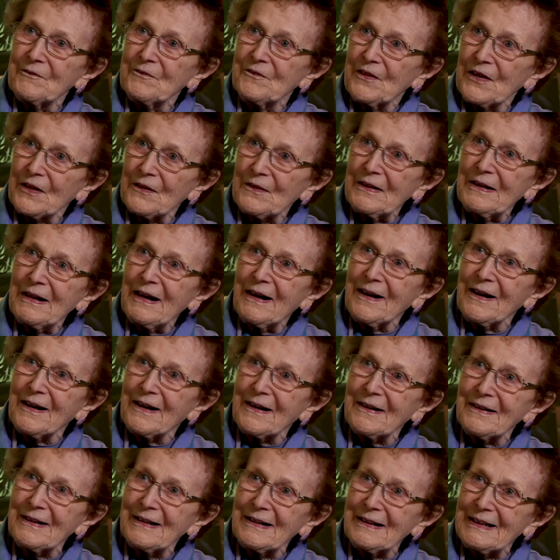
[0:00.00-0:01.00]
very
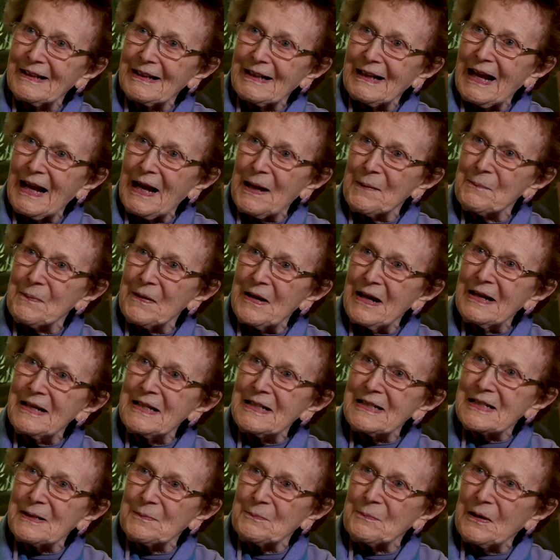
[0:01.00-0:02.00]
hard in the
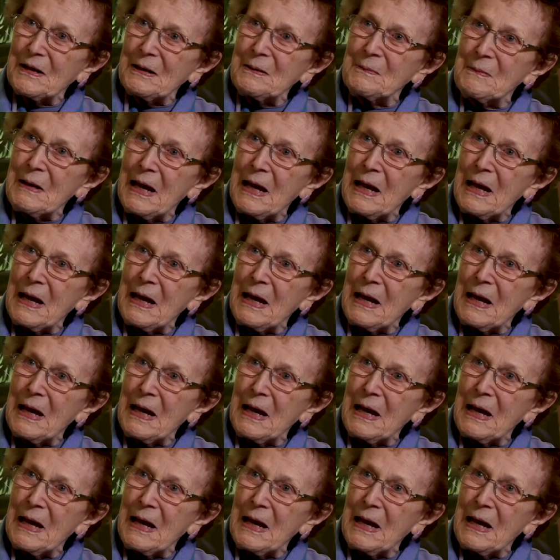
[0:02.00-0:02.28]
campaign to bring